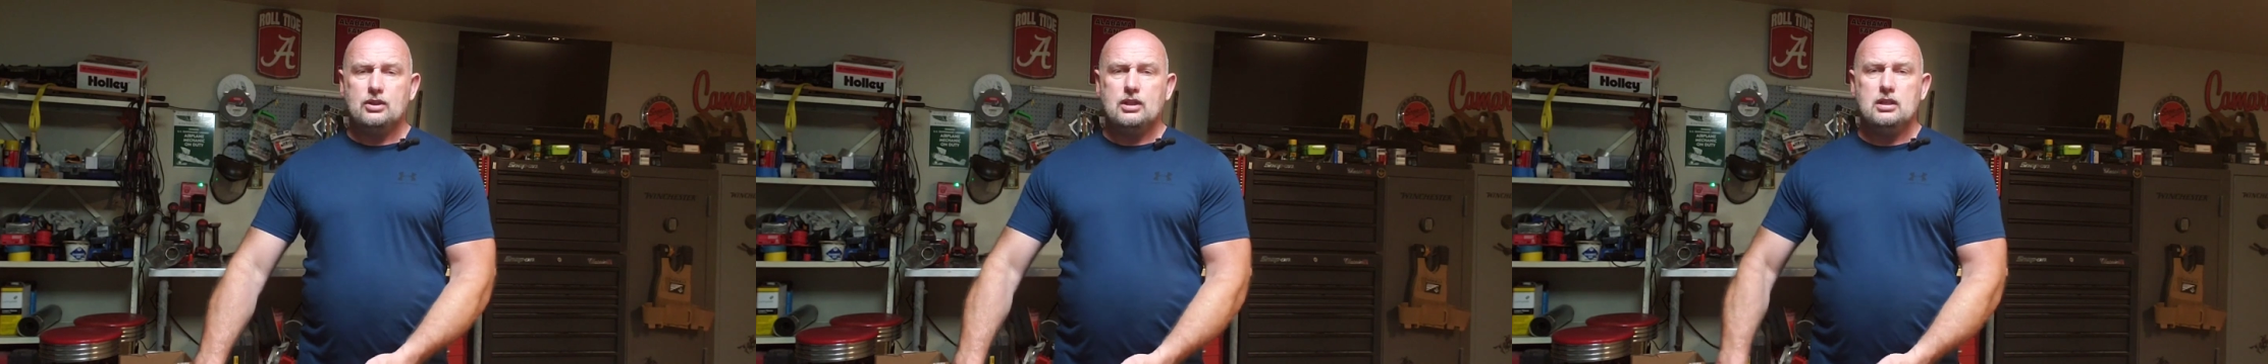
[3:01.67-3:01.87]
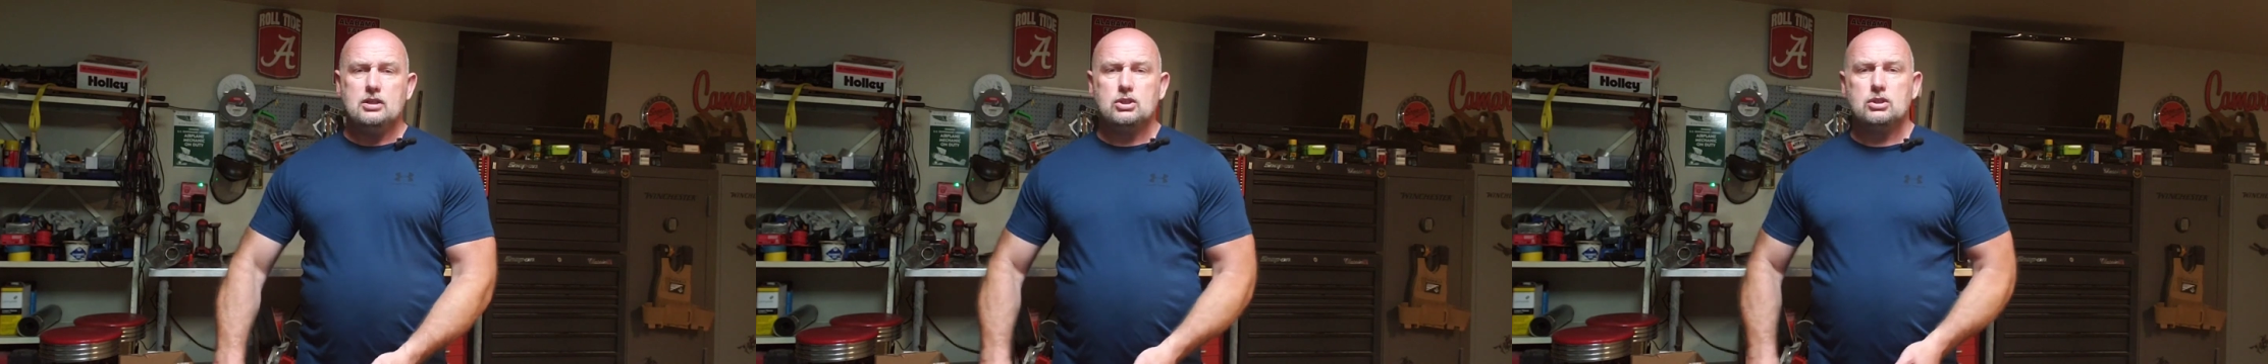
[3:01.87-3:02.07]

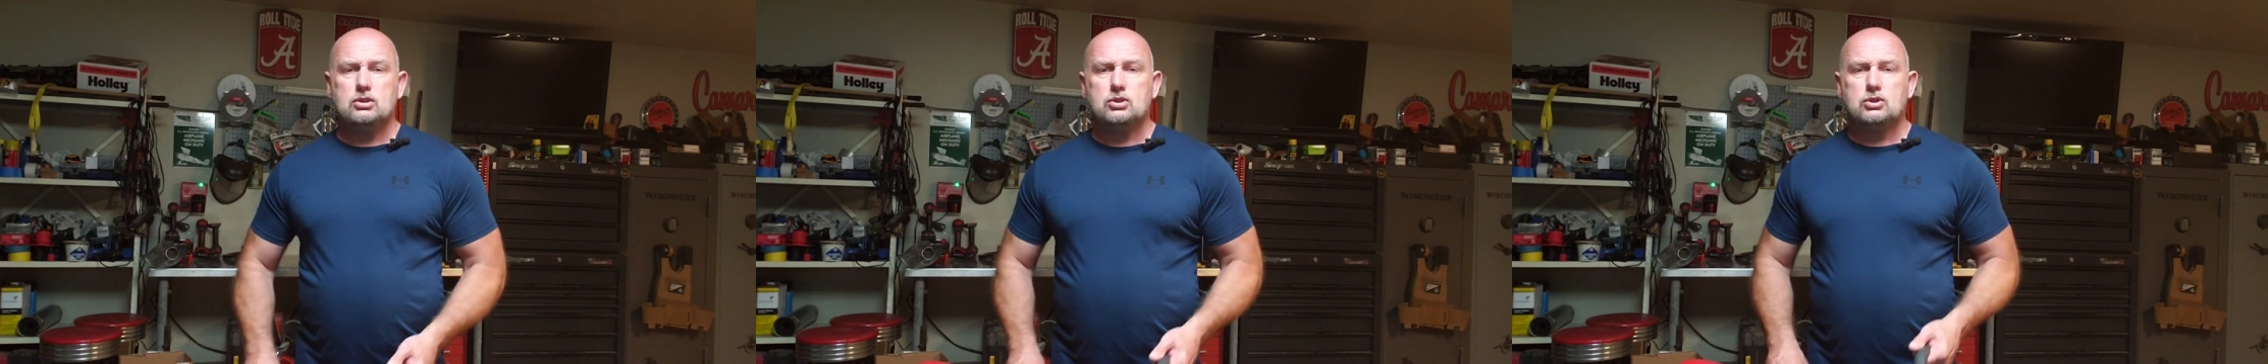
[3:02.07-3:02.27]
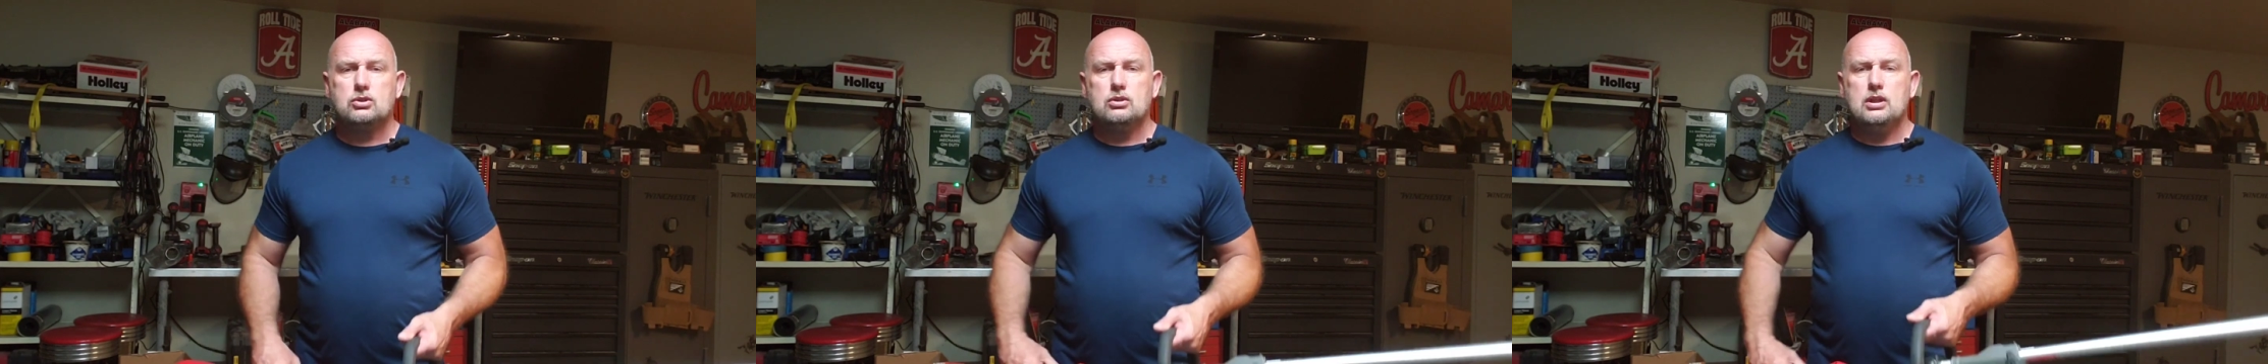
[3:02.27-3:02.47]

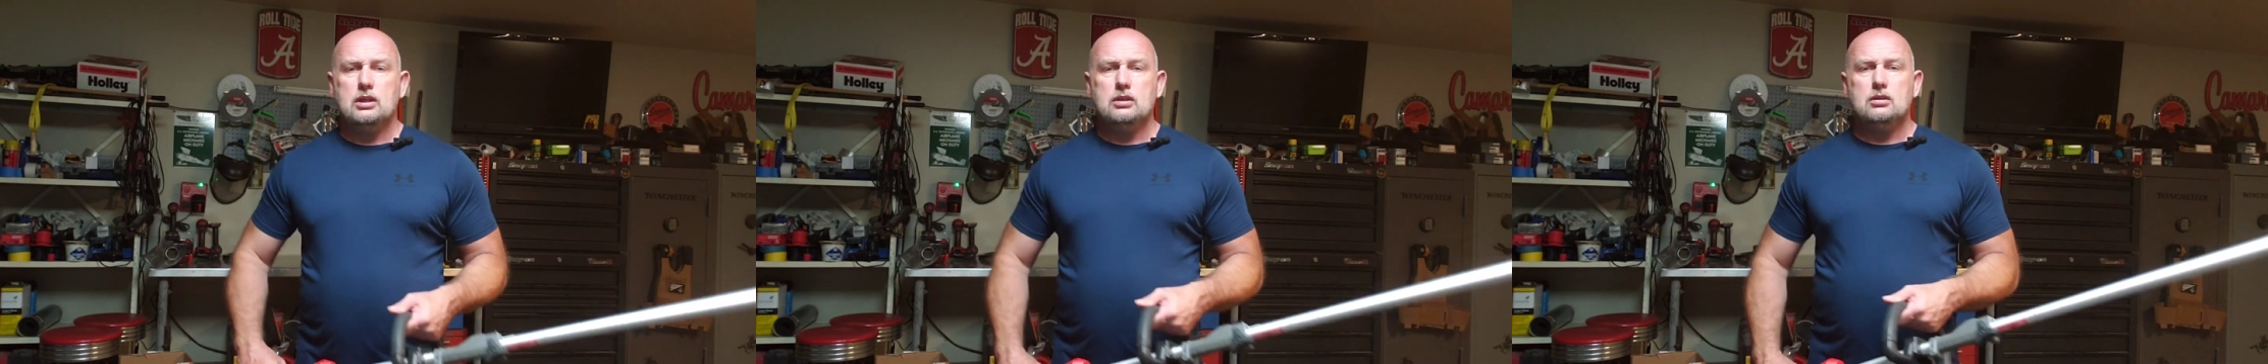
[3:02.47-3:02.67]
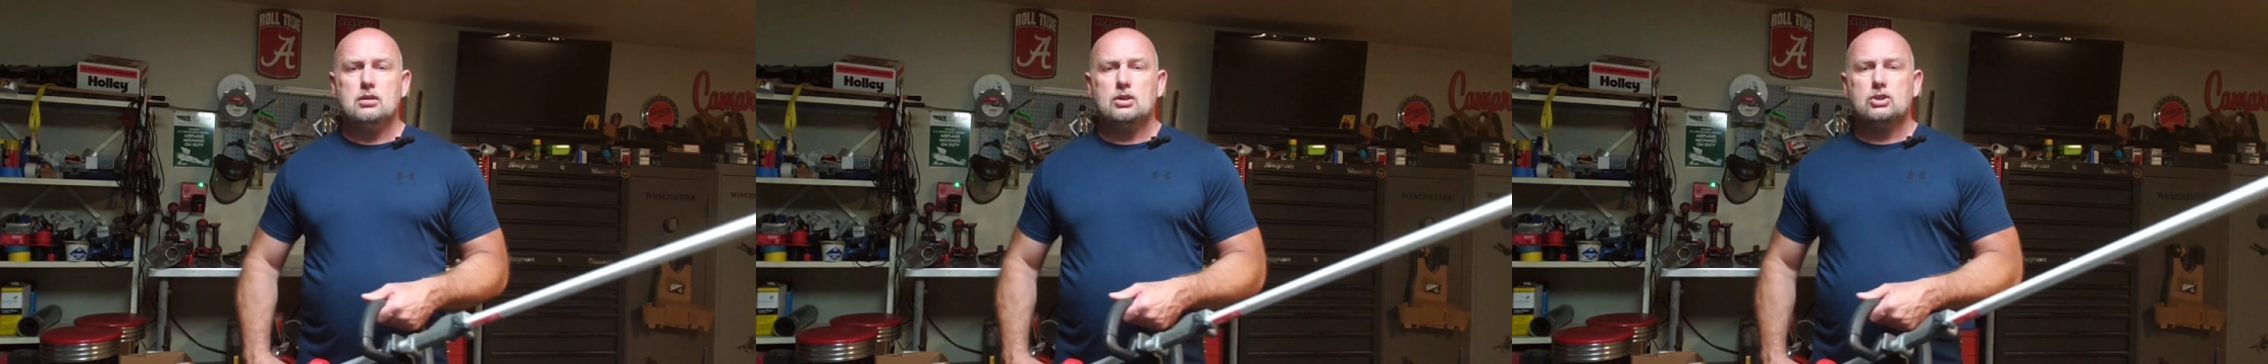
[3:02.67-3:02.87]
the